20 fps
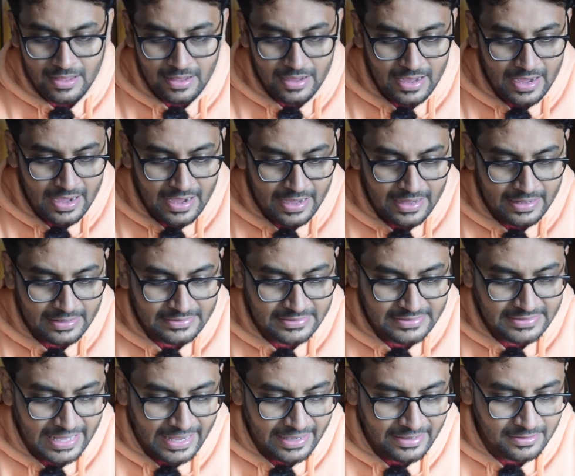Uh,
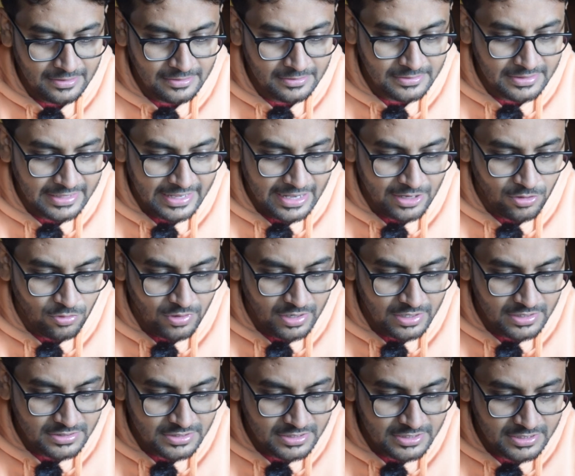then there
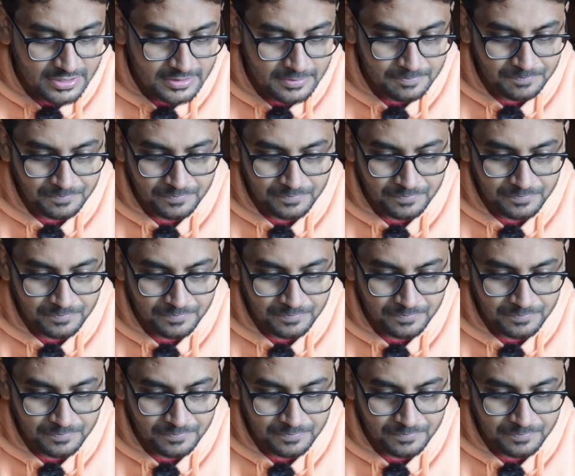was